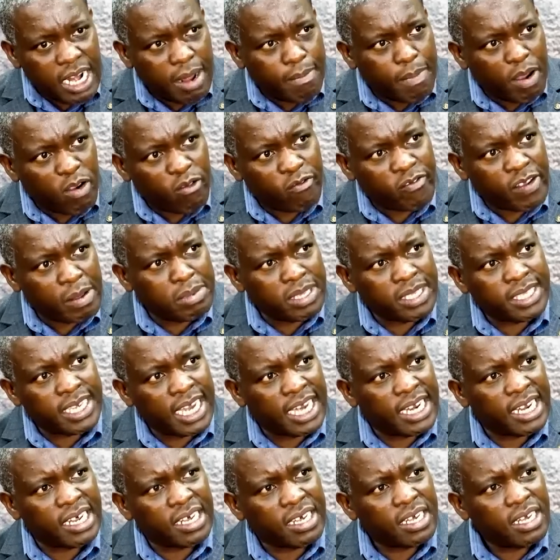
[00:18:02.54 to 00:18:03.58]

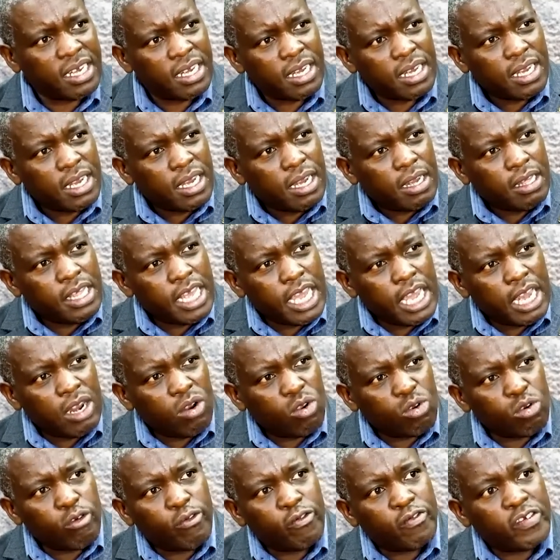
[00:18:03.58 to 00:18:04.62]
pakufambidzana, there are a
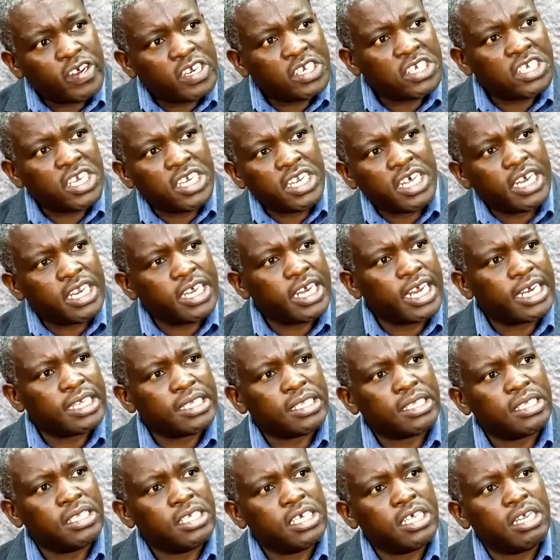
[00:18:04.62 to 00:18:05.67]
lot of friction
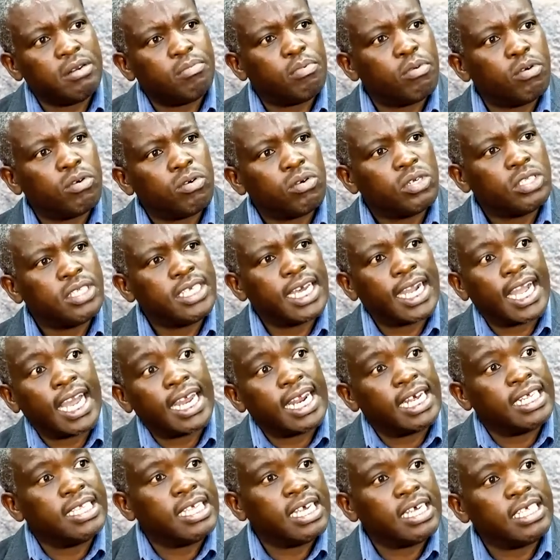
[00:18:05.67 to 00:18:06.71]
areas dziripo
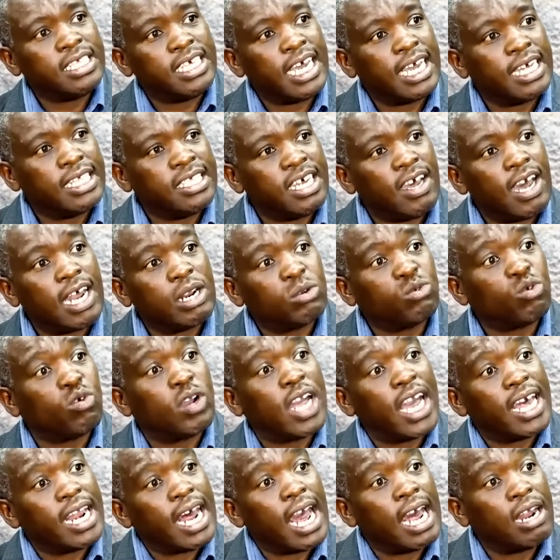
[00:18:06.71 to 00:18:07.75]
dzagara dzaari
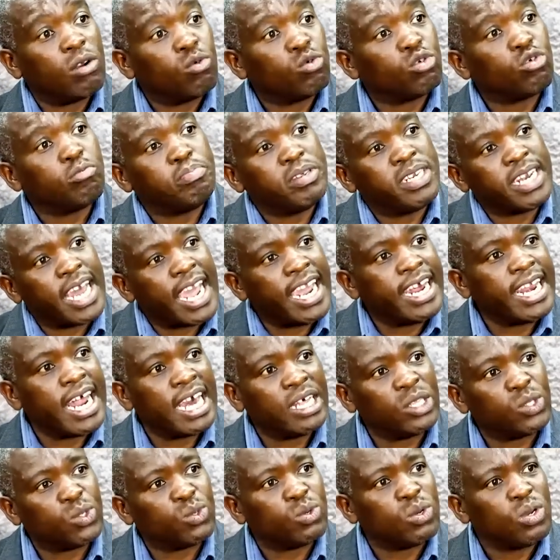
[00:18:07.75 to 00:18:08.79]
kutogara ari kutopinda
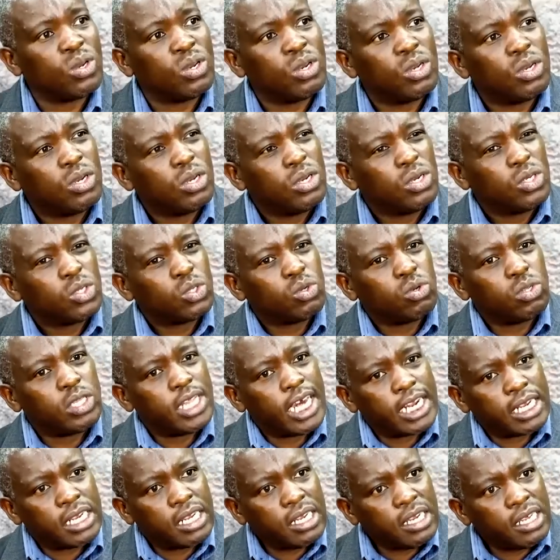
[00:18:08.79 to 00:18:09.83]
inadzo. So
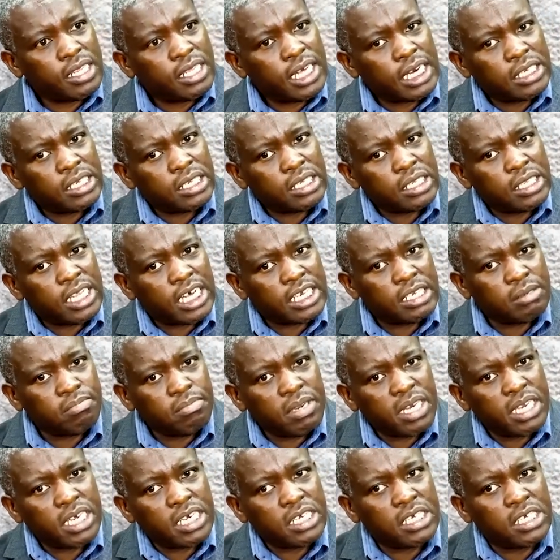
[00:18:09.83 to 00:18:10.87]
that
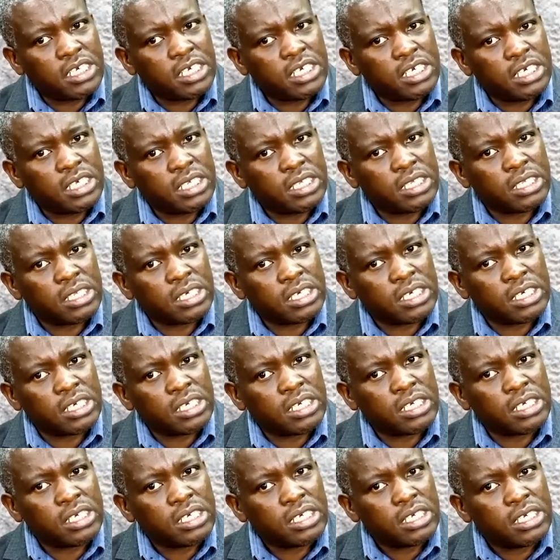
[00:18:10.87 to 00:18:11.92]
marriage is
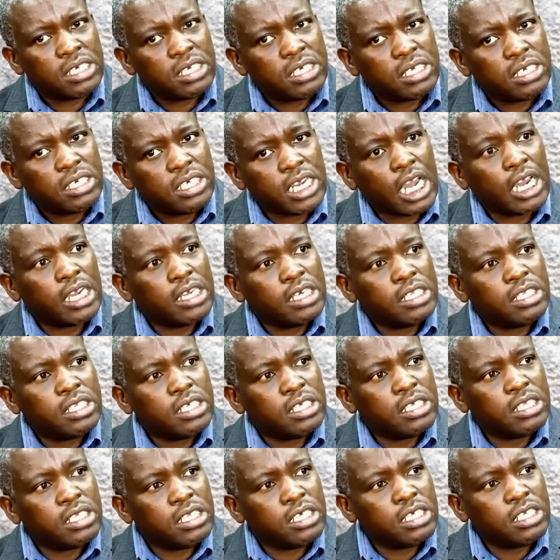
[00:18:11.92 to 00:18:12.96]

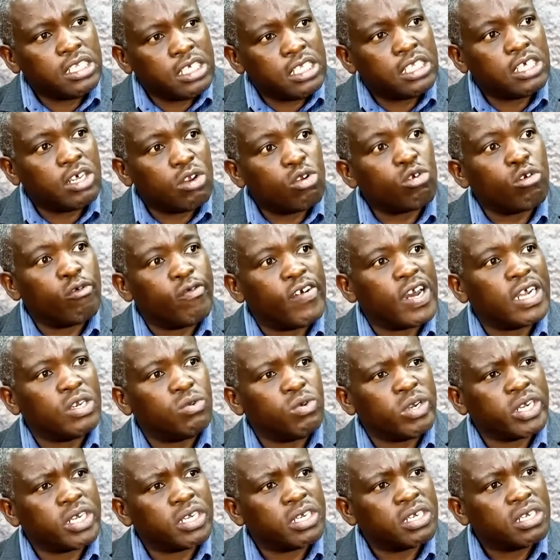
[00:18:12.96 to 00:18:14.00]
it's a lot of hard
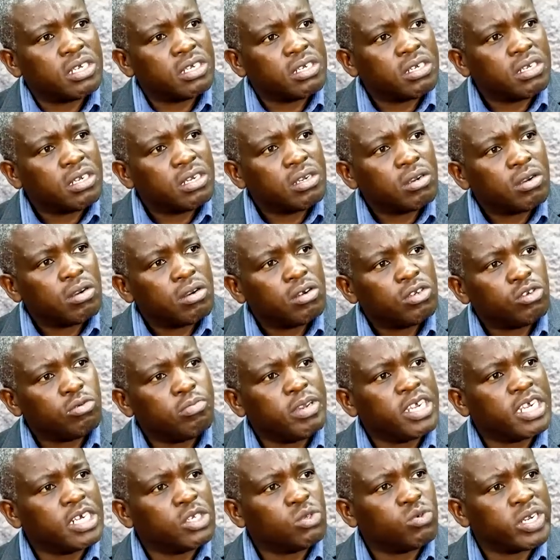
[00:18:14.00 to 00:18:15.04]
work to
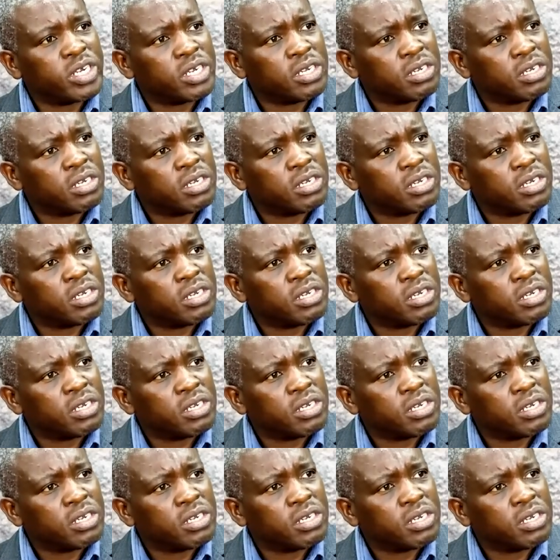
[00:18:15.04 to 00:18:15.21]
make it work.